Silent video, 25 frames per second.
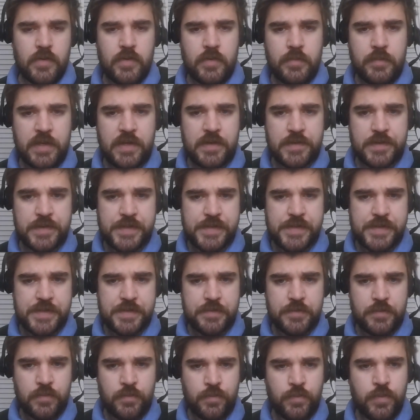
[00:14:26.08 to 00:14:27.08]

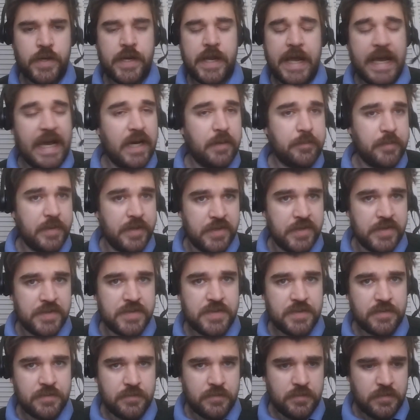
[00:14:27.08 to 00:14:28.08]
Because what happened
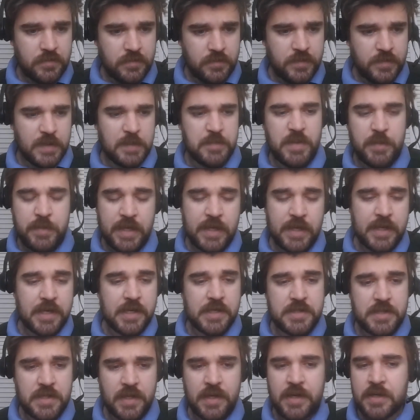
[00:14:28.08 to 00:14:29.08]
from the beginning
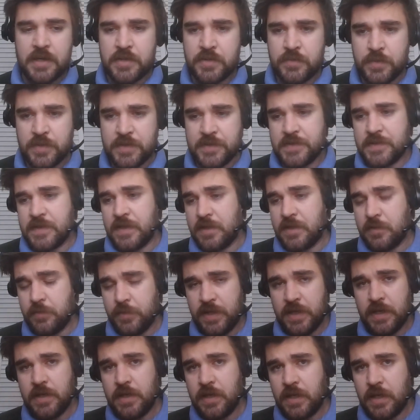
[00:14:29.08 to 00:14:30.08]
to the end was, at the
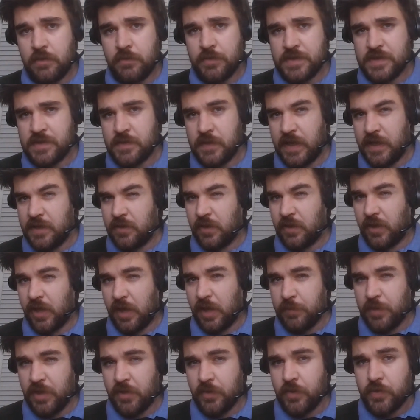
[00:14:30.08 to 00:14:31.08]
beginning it was handling
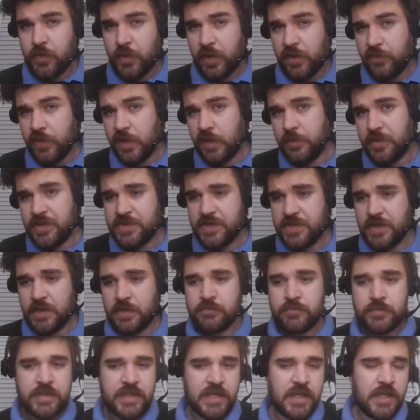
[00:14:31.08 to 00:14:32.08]
about 25%, at
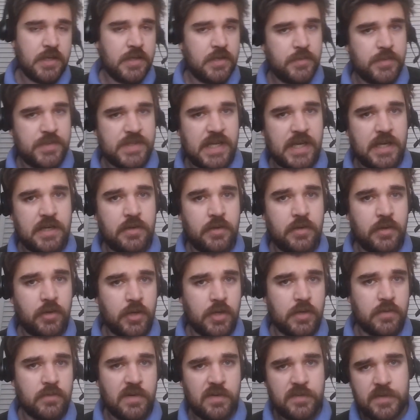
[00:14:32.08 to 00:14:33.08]
the end it was handling
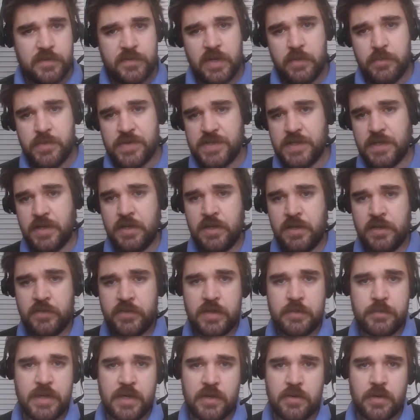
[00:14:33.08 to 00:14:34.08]
over 50% of
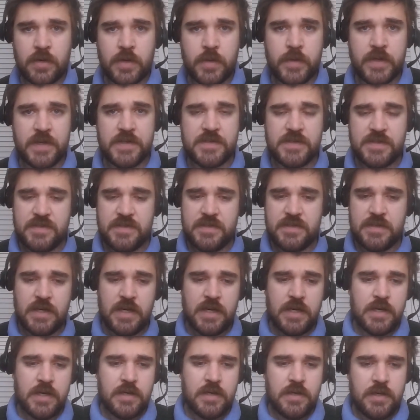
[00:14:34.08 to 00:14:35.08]
inbound requests,
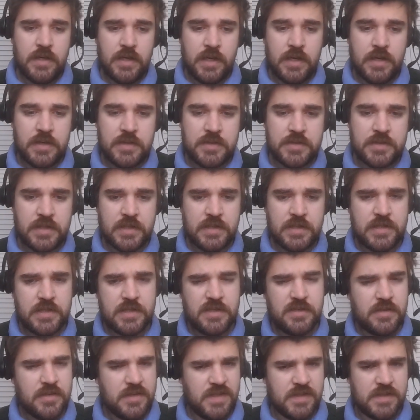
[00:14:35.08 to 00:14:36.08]
and it
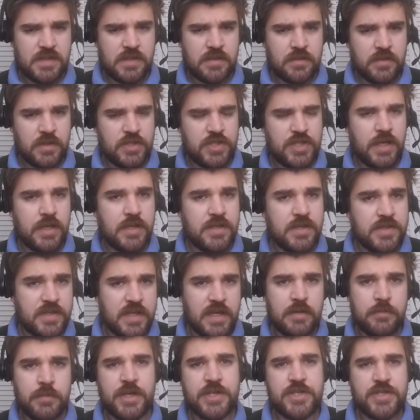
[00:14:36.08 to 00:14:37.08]
didn't necessarily change
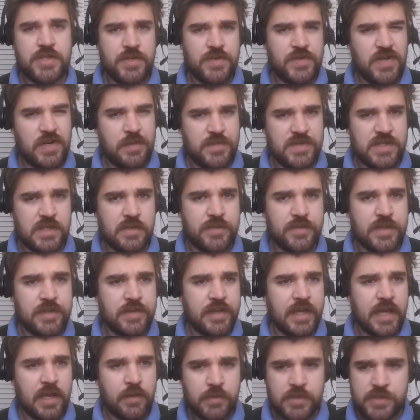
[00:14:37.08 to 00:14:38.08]
that much in terms of the
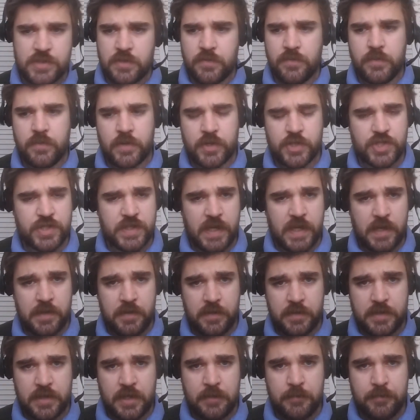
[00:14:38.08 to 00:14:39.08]
language or
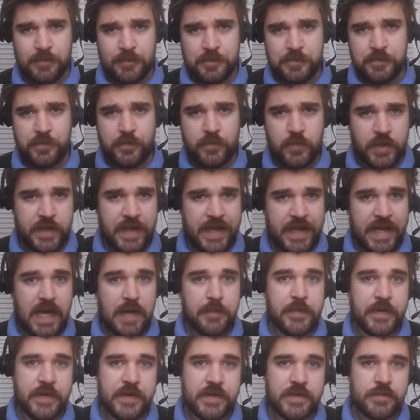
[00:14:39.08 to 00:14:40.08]
functionality. What
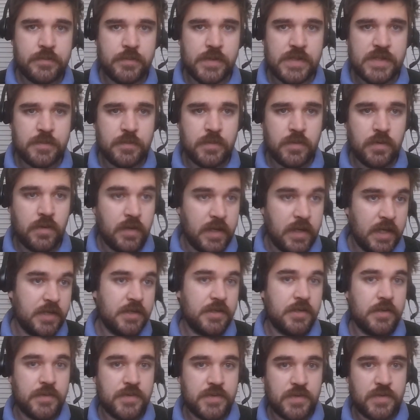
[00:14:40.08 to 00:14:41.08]
happened was more end
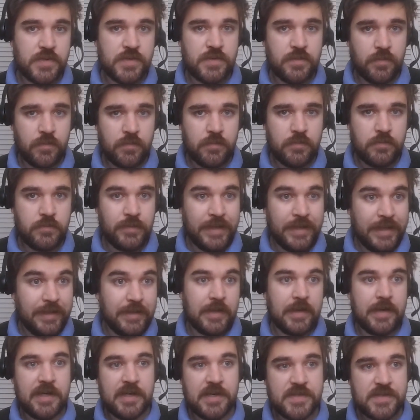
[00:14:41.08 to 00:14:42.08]
users
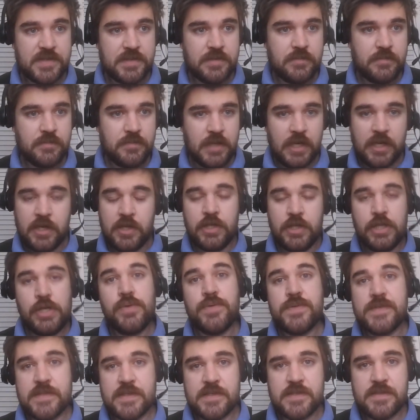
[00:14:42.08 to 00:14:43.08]
realized they can
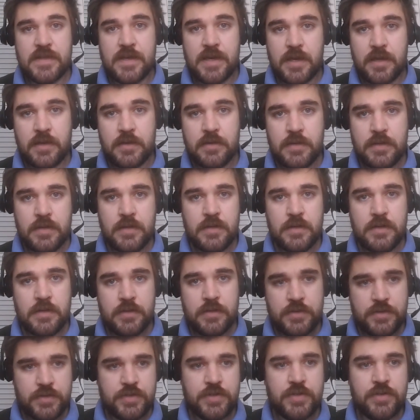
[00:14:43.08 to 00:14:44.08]
use this thing
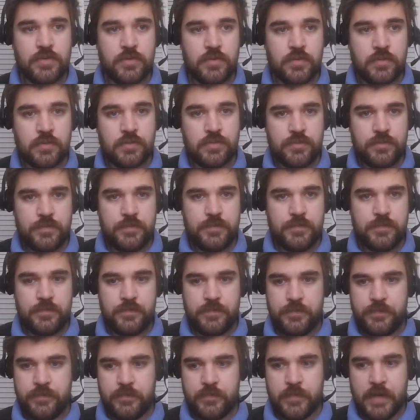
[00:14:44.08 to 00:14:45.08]
to
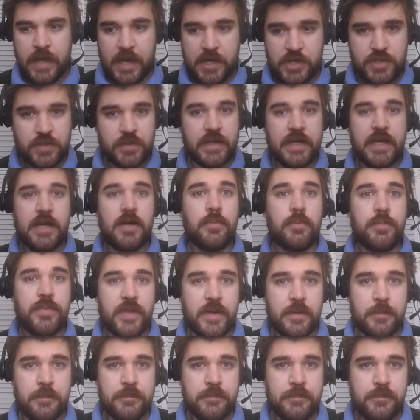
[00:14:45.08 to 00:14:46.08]
actually help
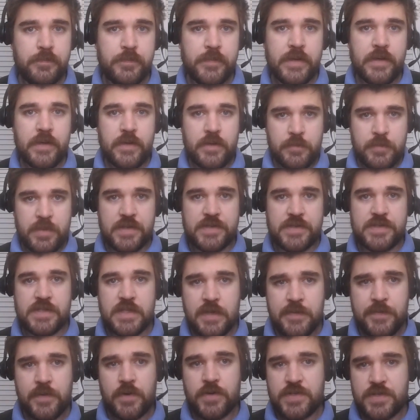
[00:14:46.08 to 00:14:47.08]
them. Because
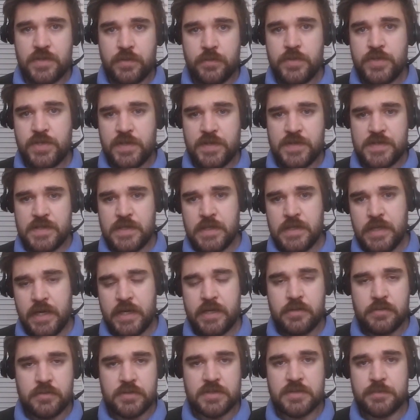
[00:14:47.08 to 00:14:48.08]
if your solution is not
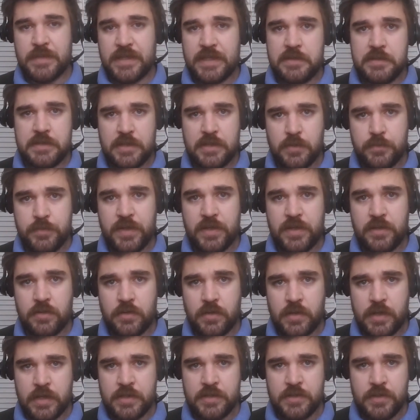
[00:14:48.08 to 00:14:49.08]
ultimately helping your
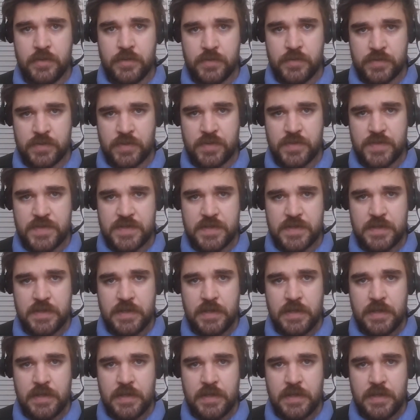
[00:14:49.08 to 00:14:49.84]
end users,